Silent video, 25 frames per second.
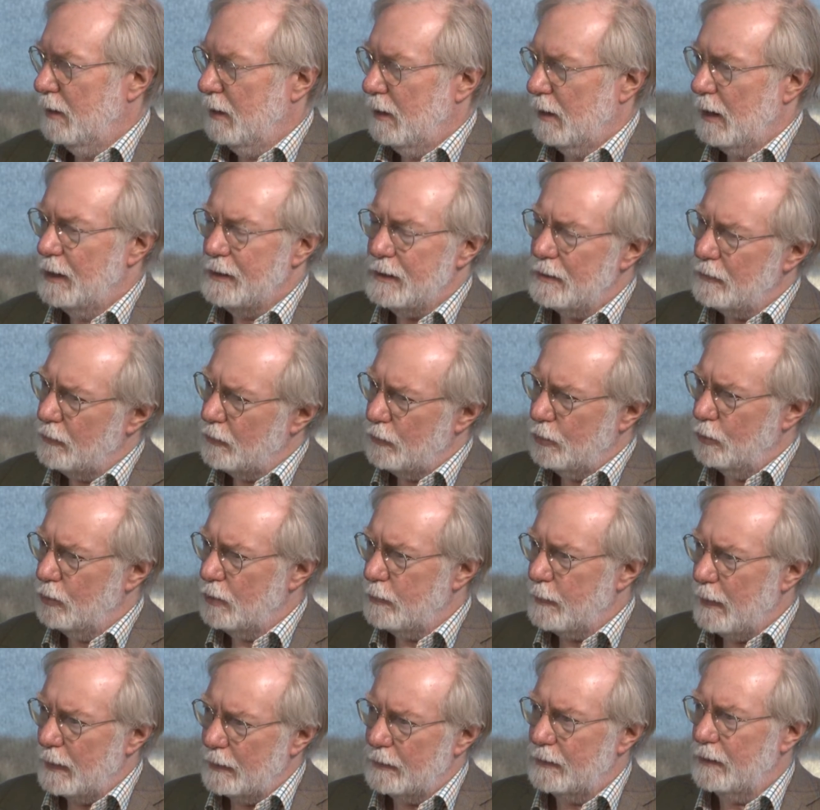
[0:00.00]
I didn't talk
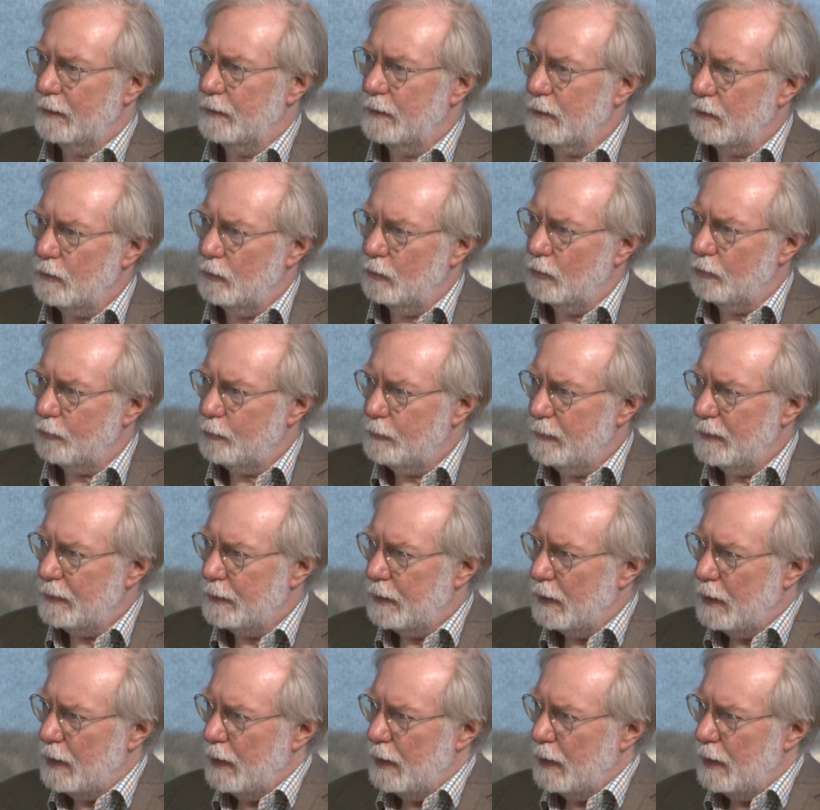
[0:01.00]
about it in the course, but